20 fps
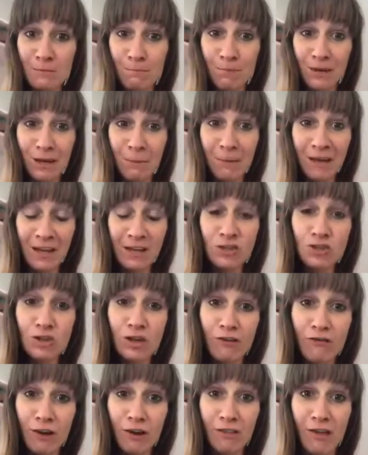big
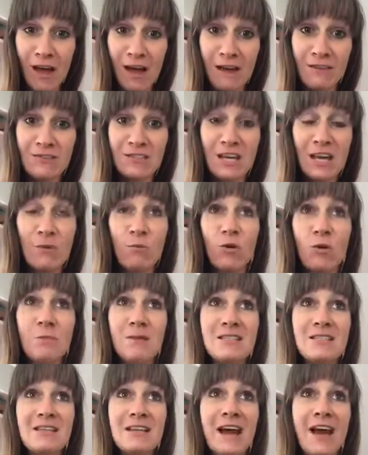picture of our lives and we're
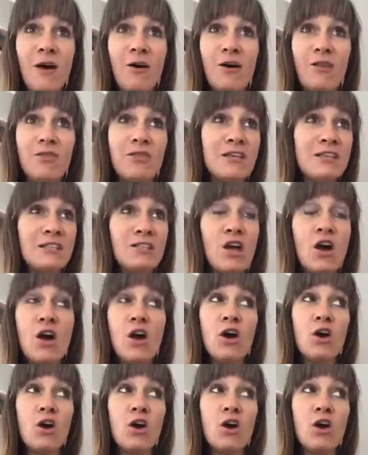missing out on these